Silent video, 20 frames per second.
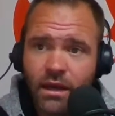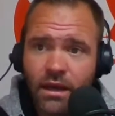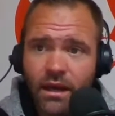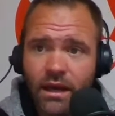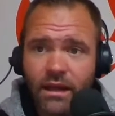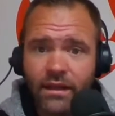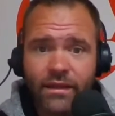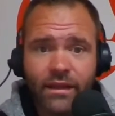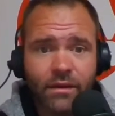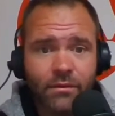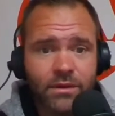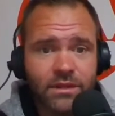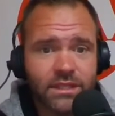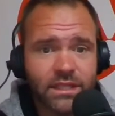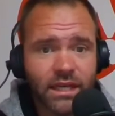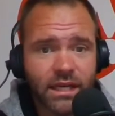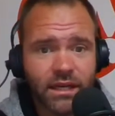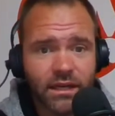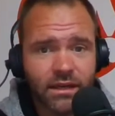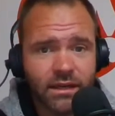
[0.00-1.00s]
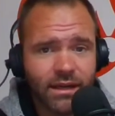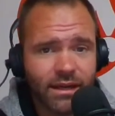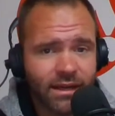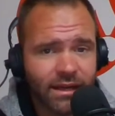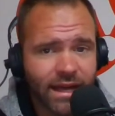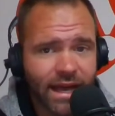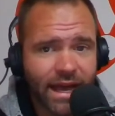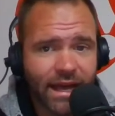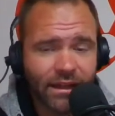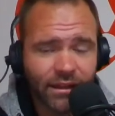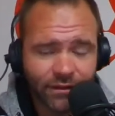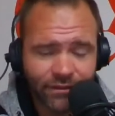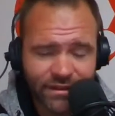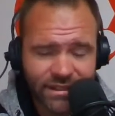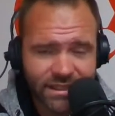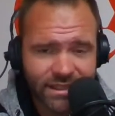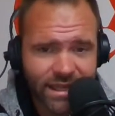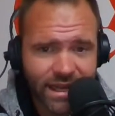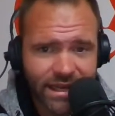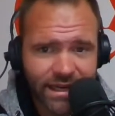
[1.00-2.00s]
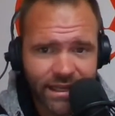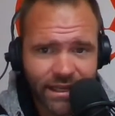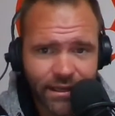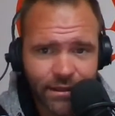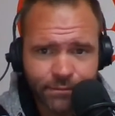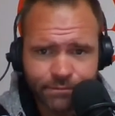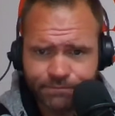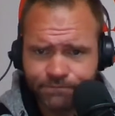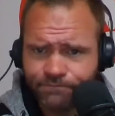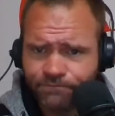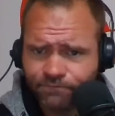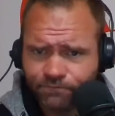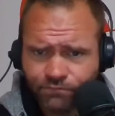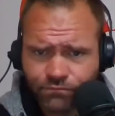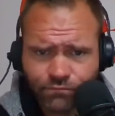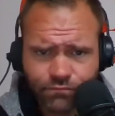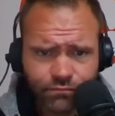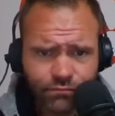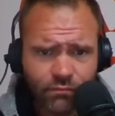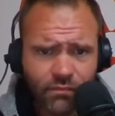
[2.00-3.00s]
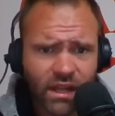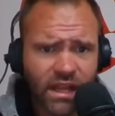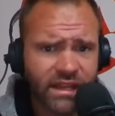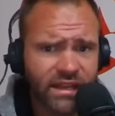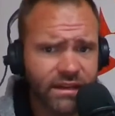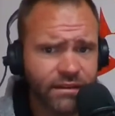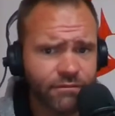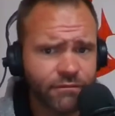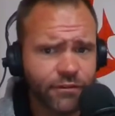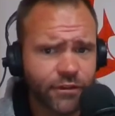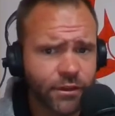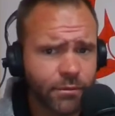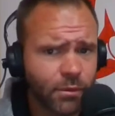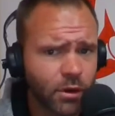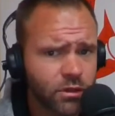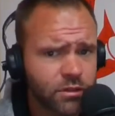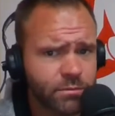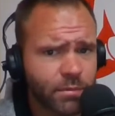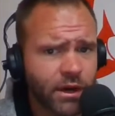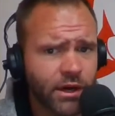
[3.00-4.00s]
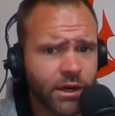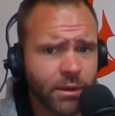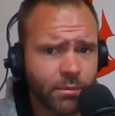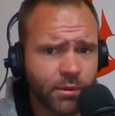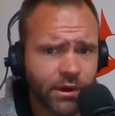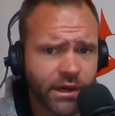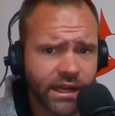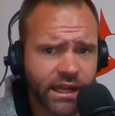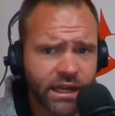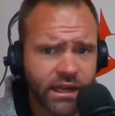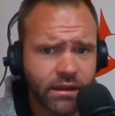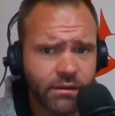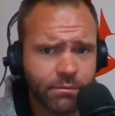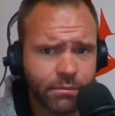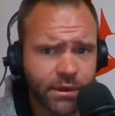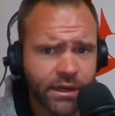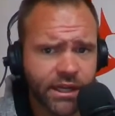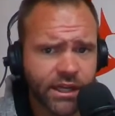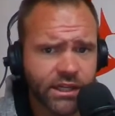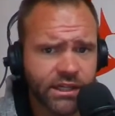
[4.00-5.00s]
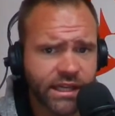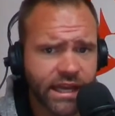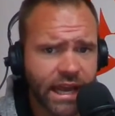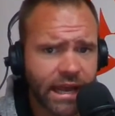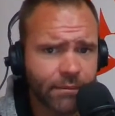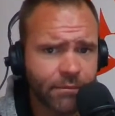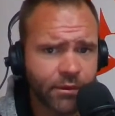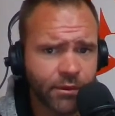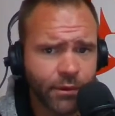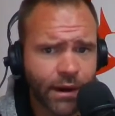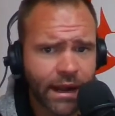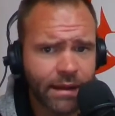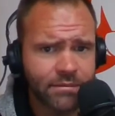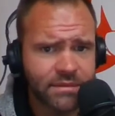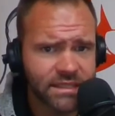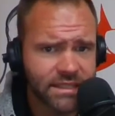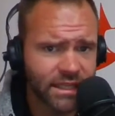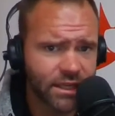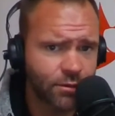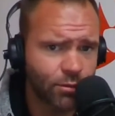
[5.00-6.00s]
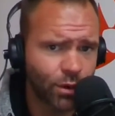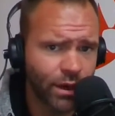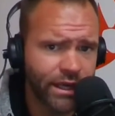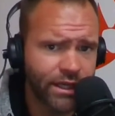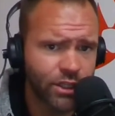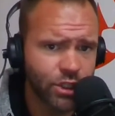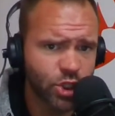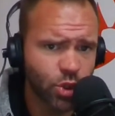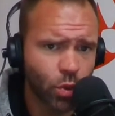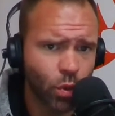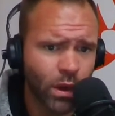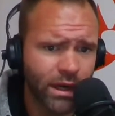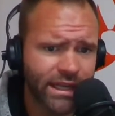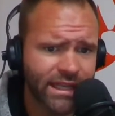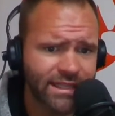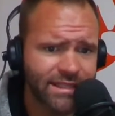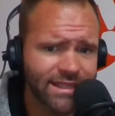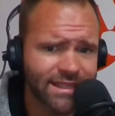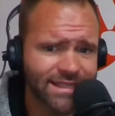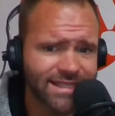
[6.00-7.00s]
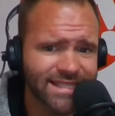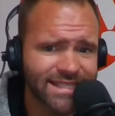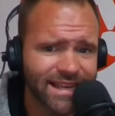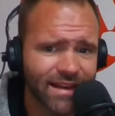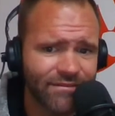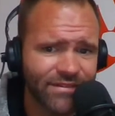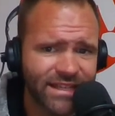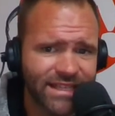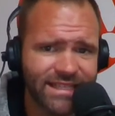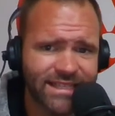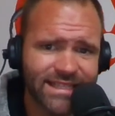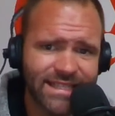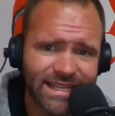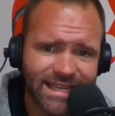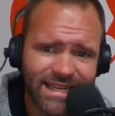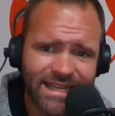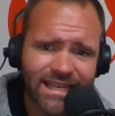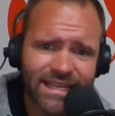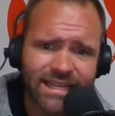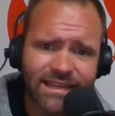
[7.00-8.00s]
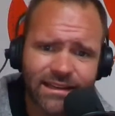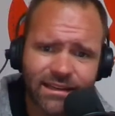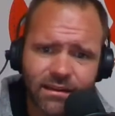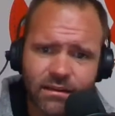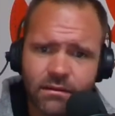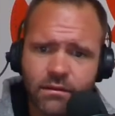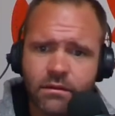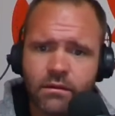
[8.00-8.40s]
Uh, that was a, a hell of a stadium. And for the most part, a pretty pretty good game. The Rams did win 20 to 17,